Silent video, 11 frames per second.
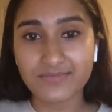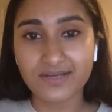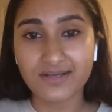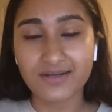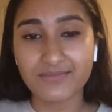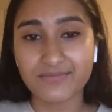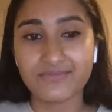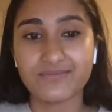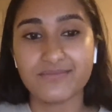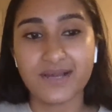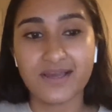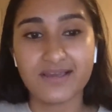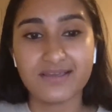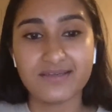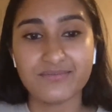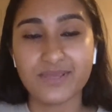Um,
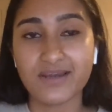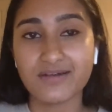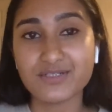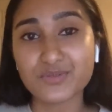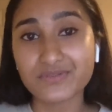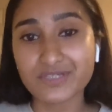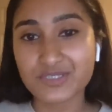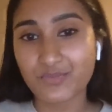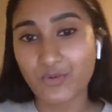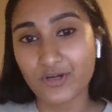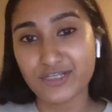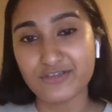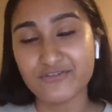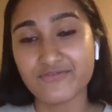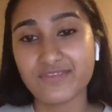my parents were really supportive.